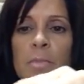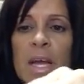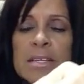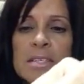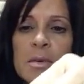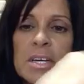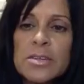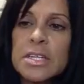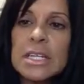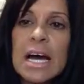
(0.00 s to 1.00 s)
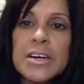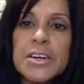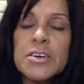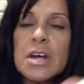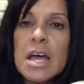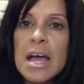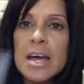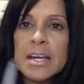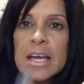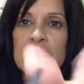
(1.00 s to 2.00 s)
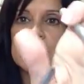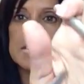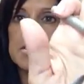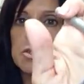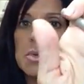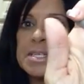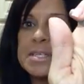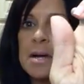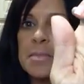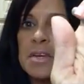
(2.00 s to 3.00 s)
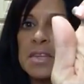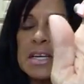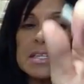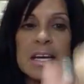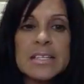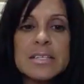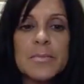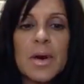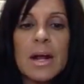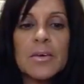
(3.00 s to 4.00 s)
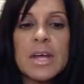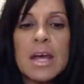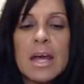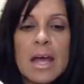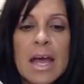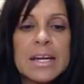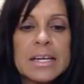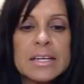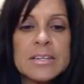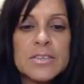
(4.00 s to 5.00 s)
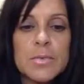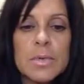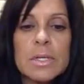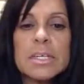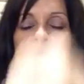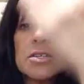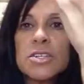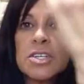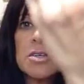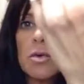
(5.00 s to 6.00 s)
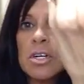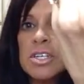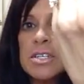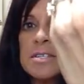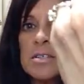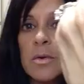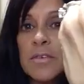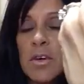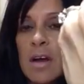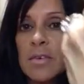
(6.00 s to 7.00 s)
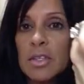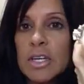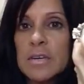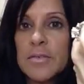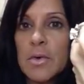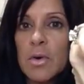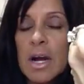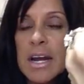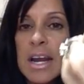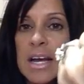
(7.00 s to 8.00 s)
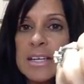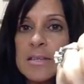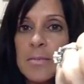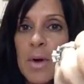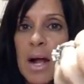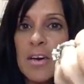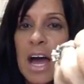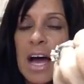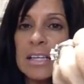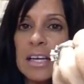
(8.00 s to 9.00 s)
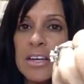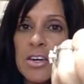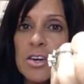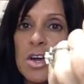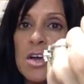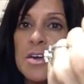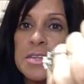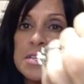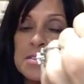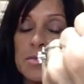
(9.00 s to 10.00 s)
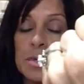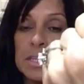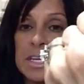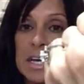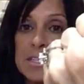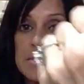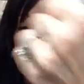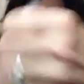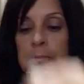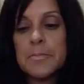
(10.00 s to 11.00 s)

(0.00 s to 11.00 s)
And so here's the liner, and again, it's the twist up in the Intense brown, and it is really just gorgeous. So if you're ever looking for a nice brown eyeliner, this is a really nice one.